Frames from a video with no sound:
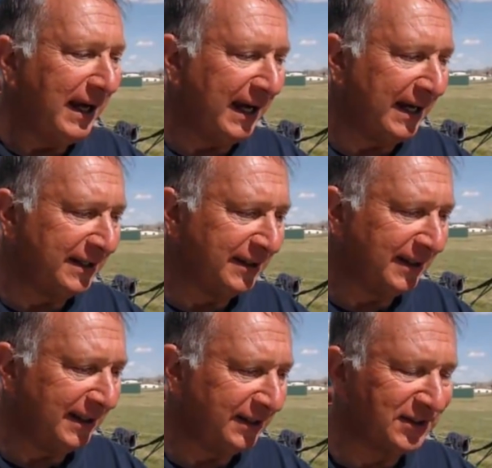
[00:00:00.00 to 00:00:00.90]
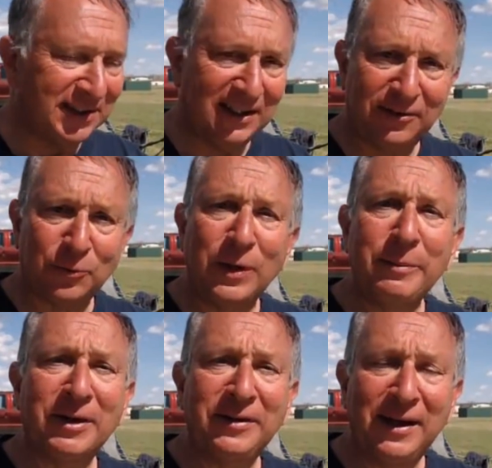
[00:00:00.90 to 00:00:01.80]
And it's the
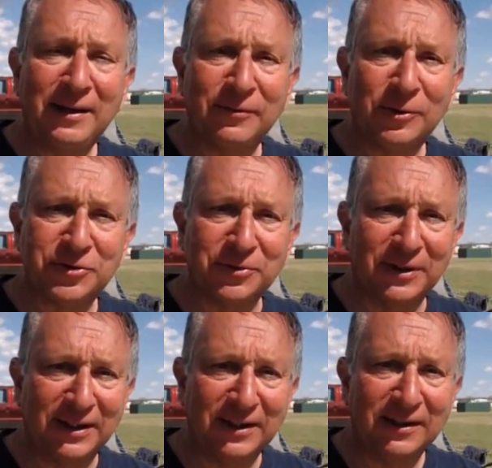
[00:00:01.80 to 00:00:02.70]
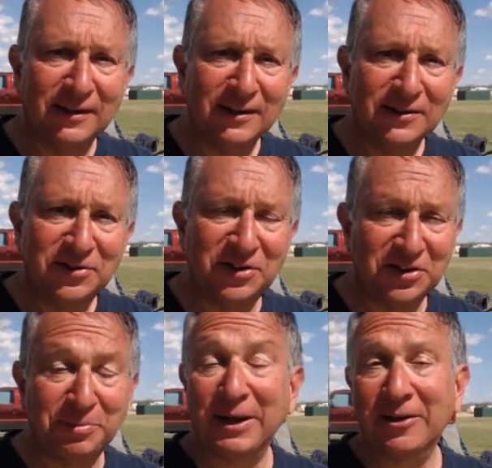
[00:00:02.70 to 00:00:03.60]
3-month anniversary
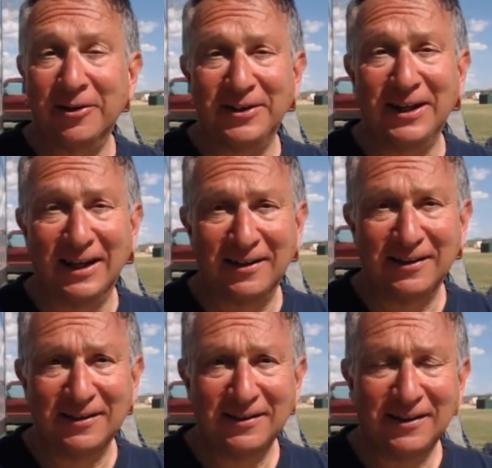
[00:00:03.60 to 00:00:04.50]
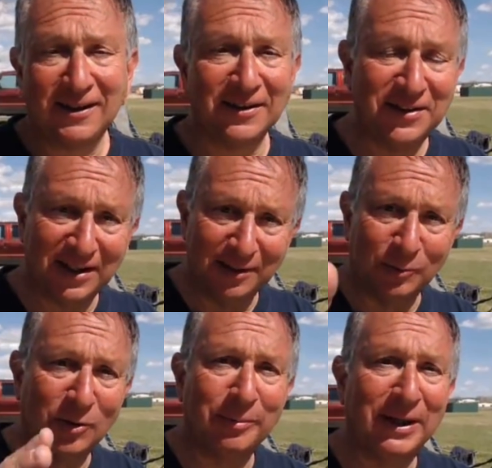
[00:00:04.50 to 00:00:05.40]
since my heart attack. And I'll tell you
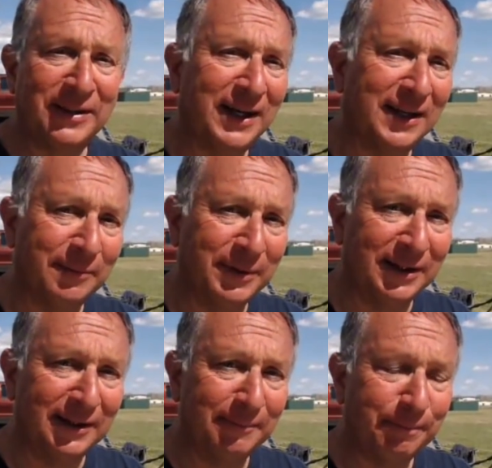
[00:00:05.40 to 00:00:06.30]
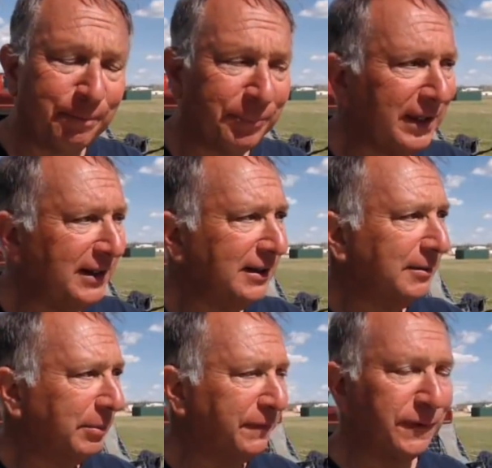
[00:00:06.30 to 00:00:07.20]
more about that in a minute.
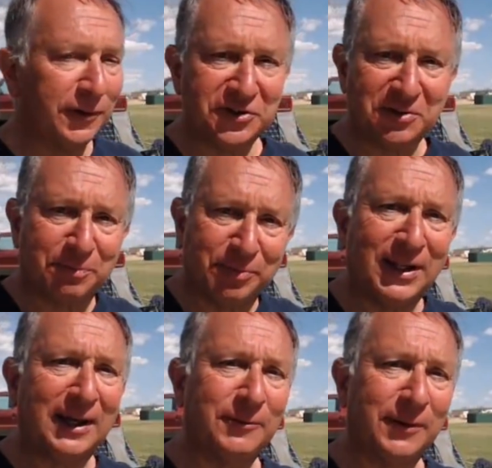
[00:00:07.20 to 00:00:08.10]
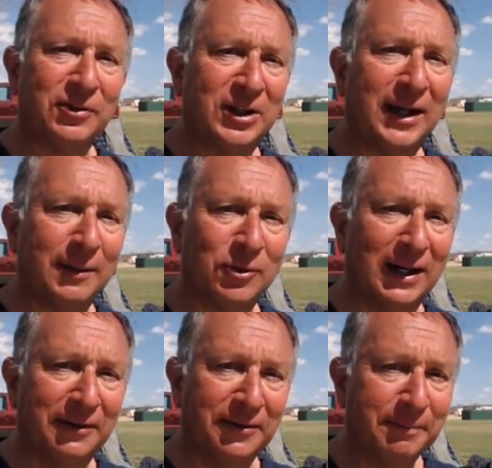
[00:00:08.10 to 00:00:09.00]
But first, Platte River
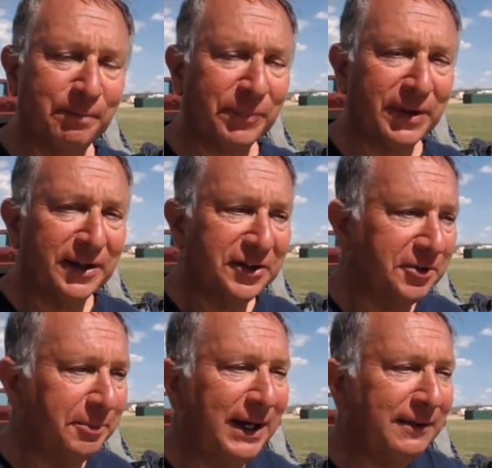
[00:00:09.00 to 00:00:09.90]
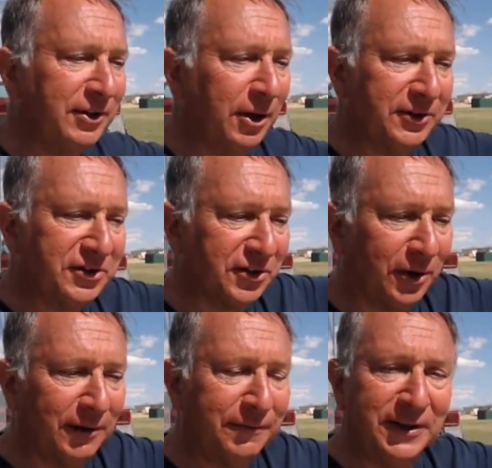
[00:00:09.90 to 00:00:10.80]
Campground. You may have noticed
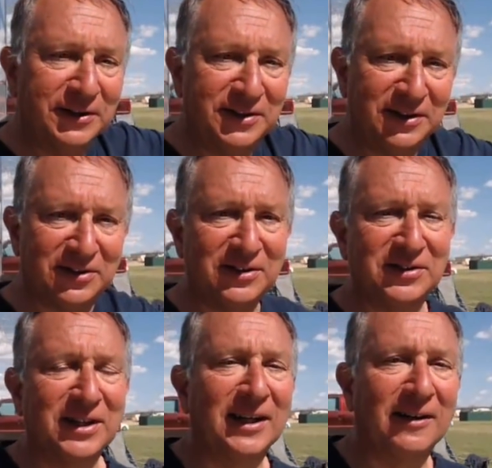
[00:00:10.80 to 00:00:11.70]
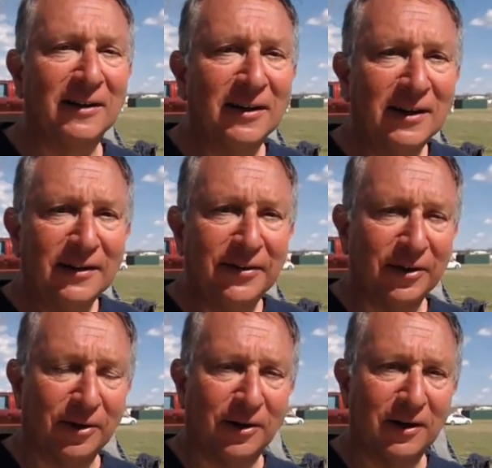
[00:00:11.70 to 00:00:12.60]
off in the distance there
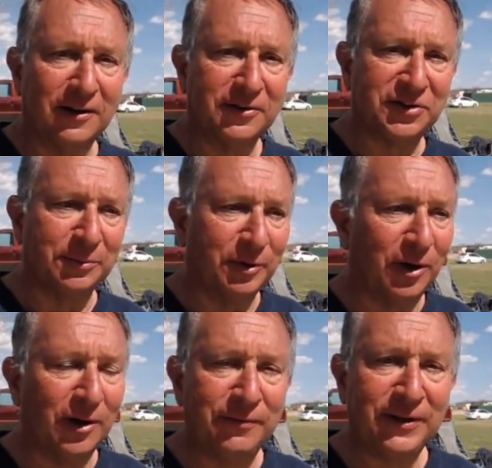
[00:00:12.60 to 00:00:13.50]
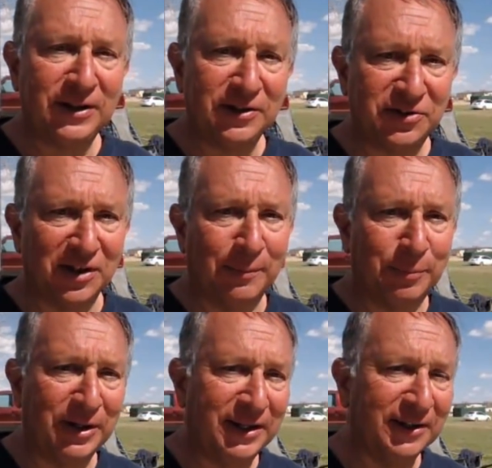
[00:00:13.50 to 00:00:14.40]
are some RVs
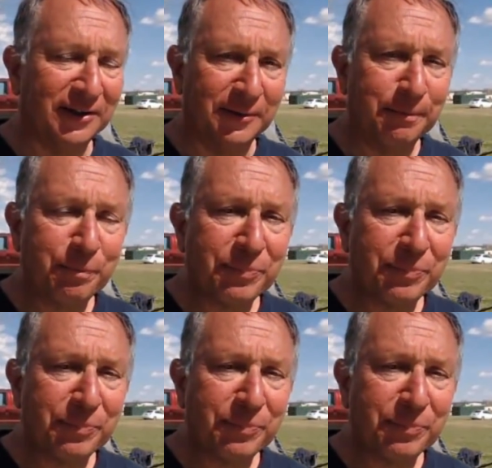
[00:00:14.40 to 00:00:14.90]
up on the hill.